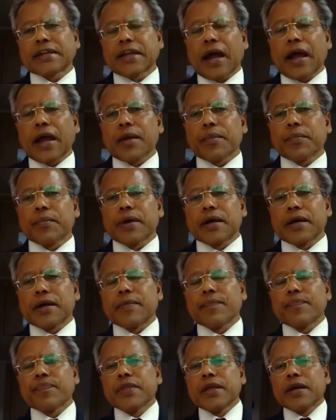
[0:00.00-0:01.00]
time,
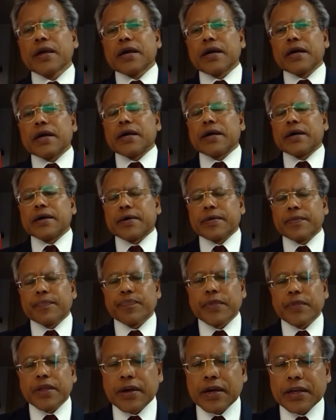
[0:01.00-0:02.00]

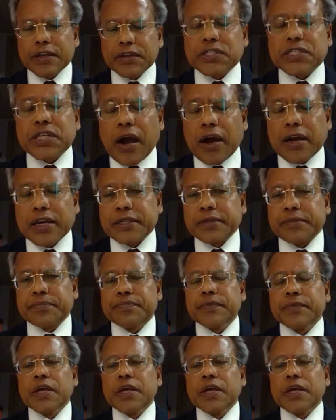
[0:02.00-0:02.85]
um, Stalin.